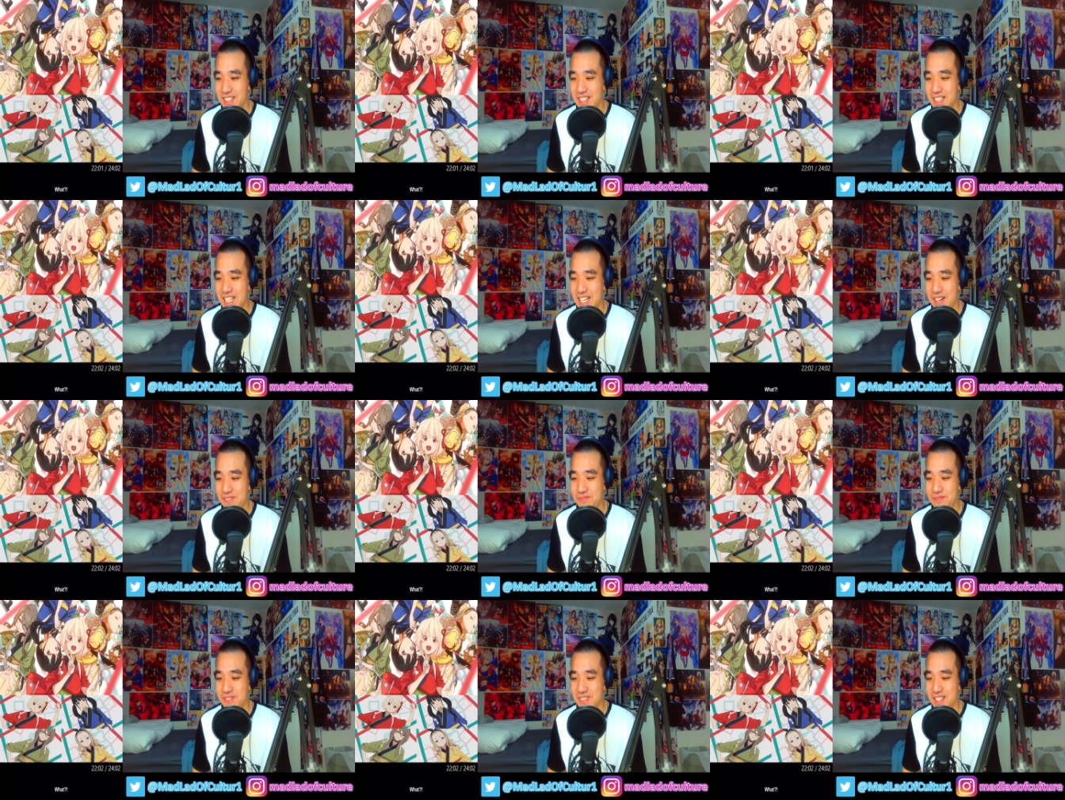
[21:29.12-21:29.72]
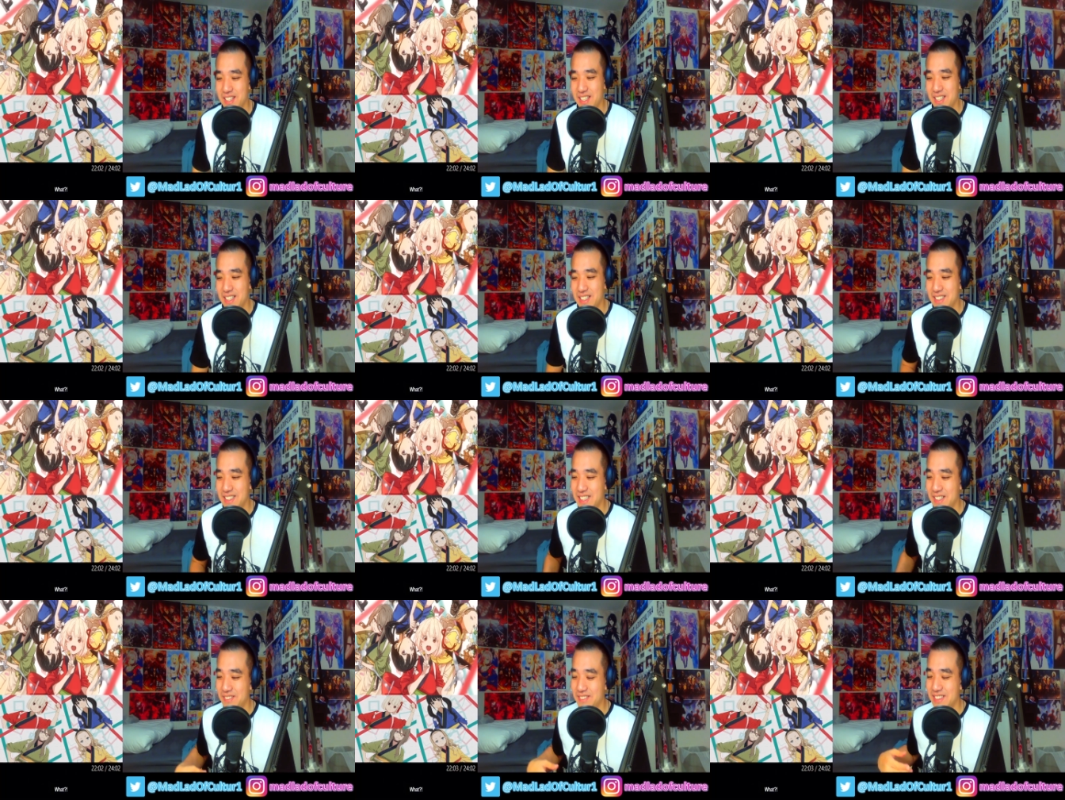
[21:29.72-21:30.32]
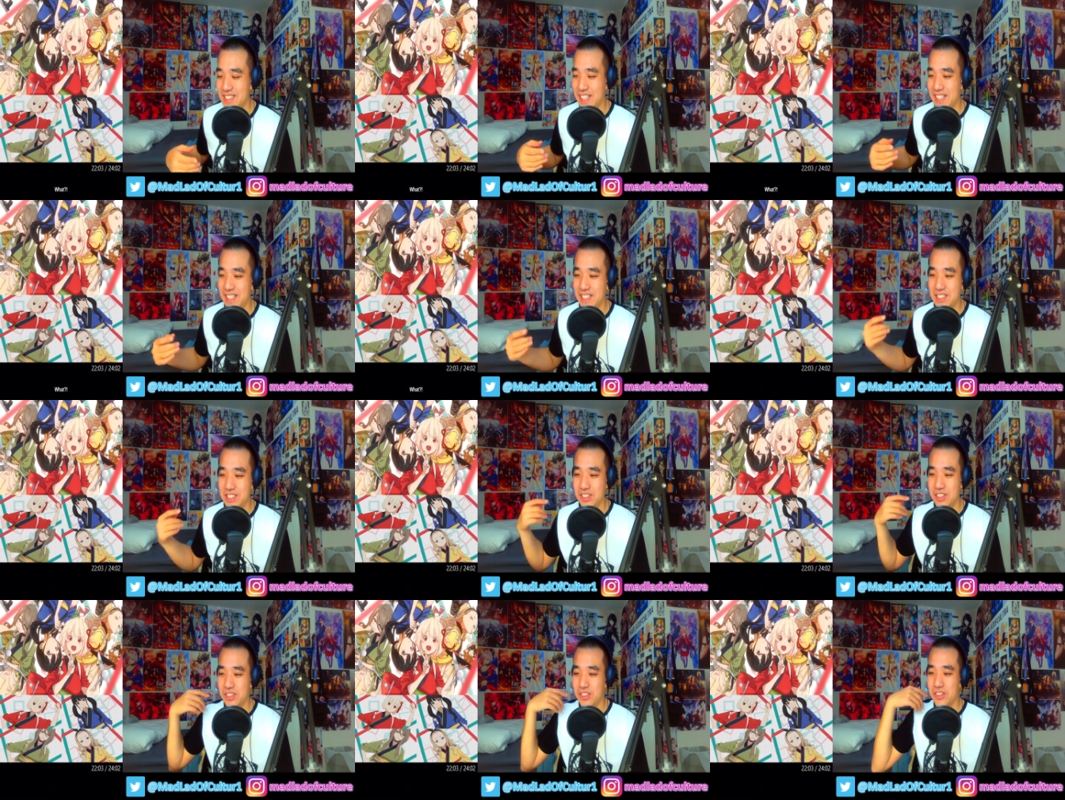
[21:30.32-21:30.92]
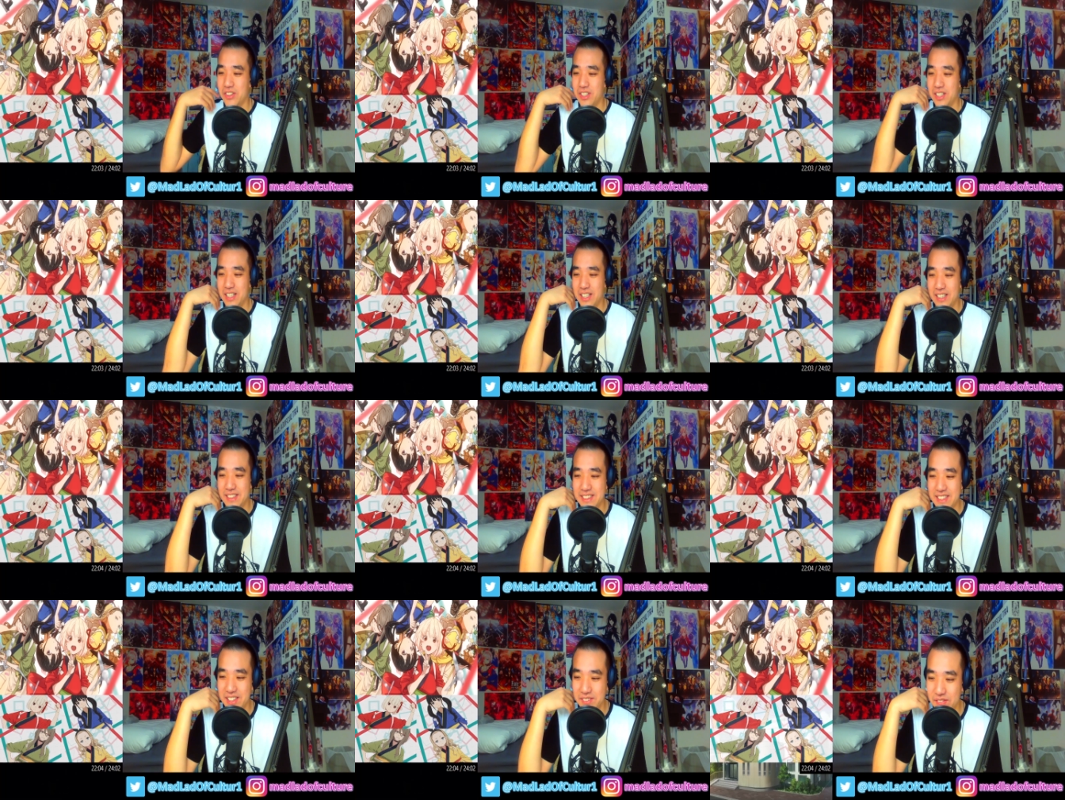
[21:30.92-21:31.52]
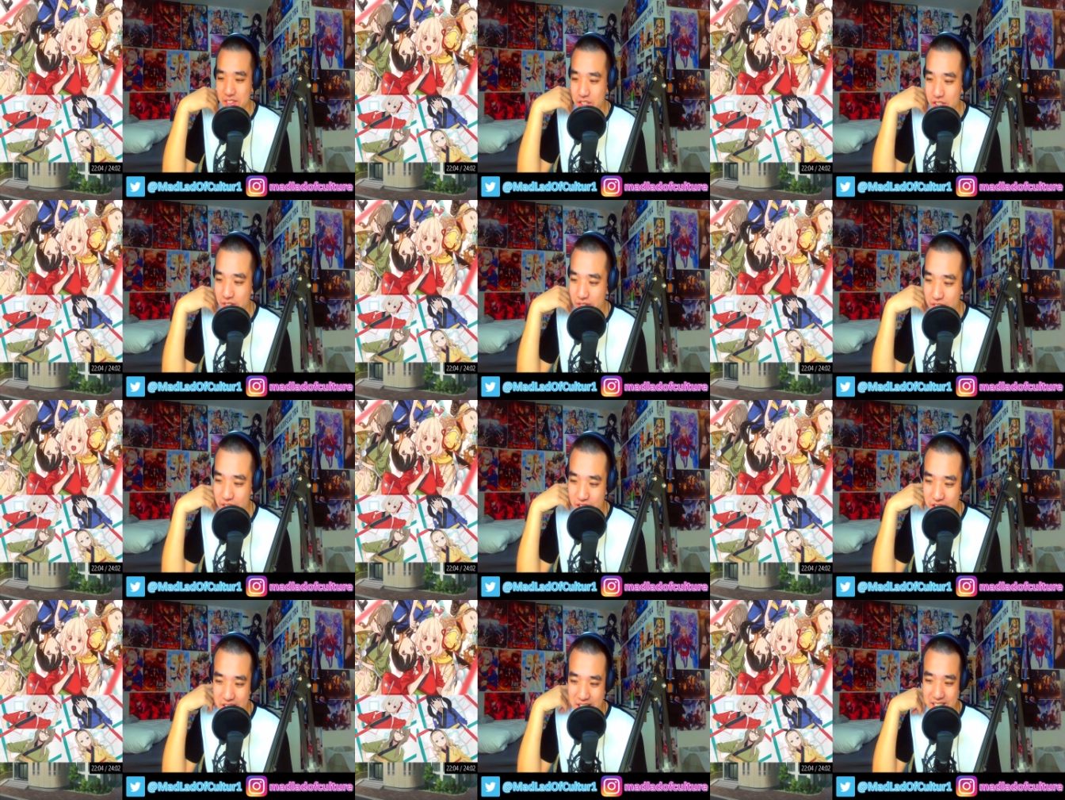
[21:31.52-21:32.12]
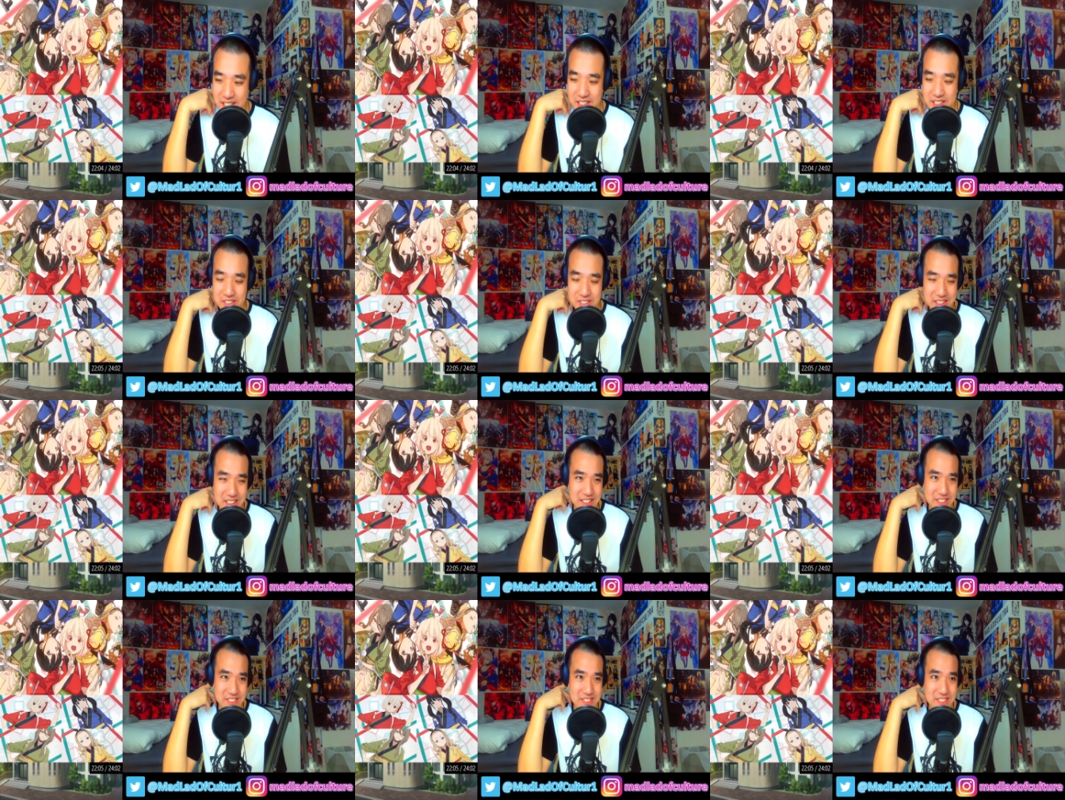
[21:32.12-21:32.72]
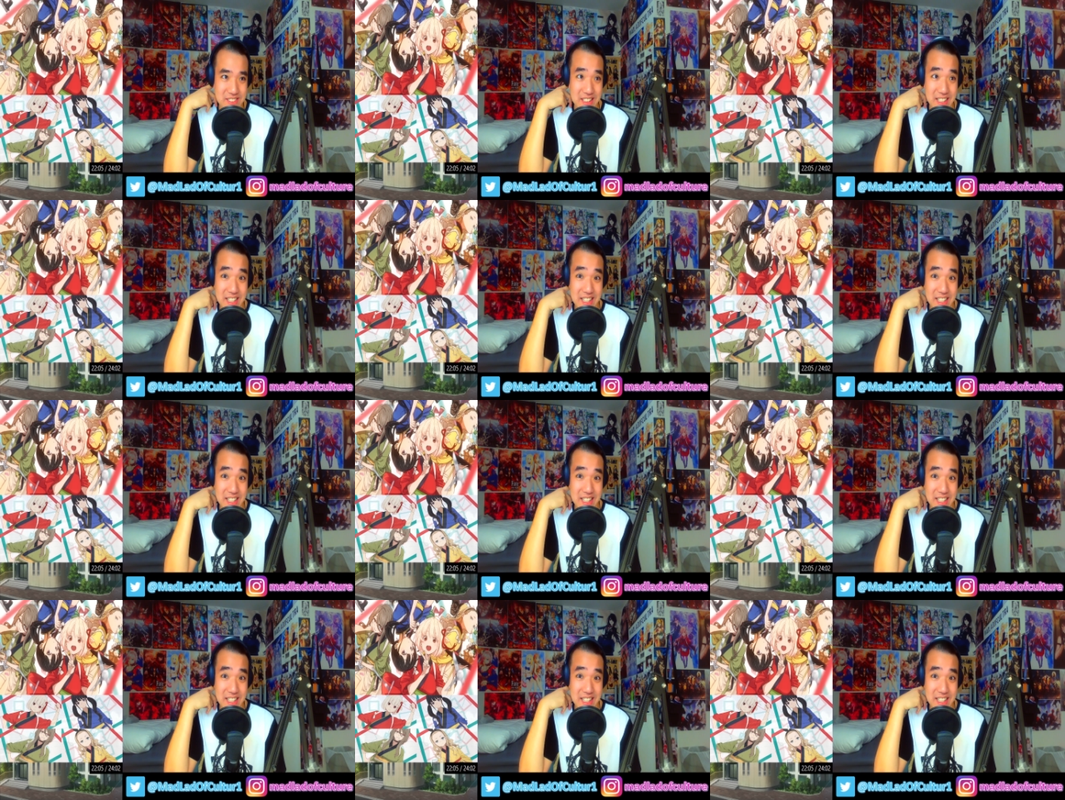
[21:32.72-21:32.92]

Yep. Seems like he's going to go on a hunting mission for Chisato now.